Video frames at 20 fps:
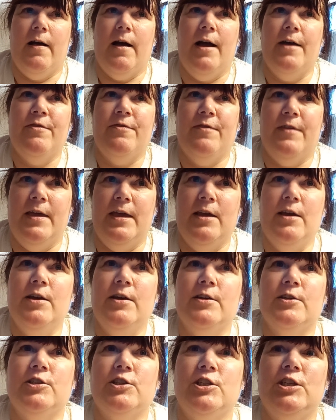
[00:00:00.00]
I think
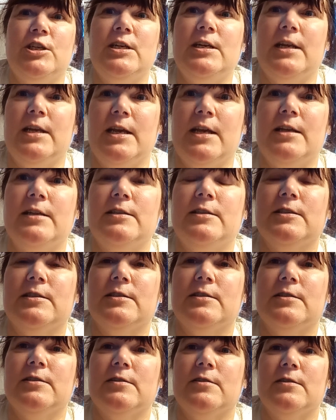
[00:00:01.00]
she
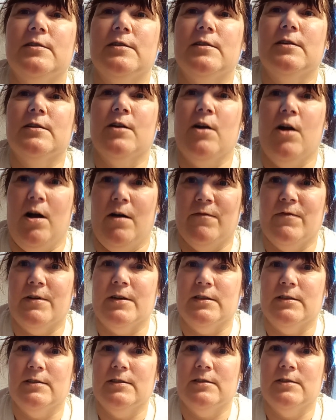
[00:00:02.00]
needs
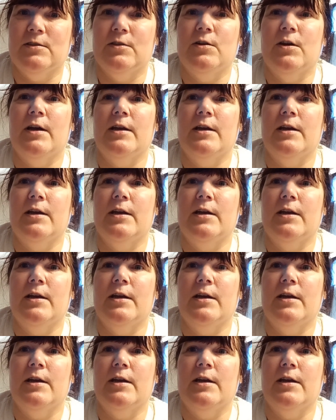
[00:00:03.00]
confidence.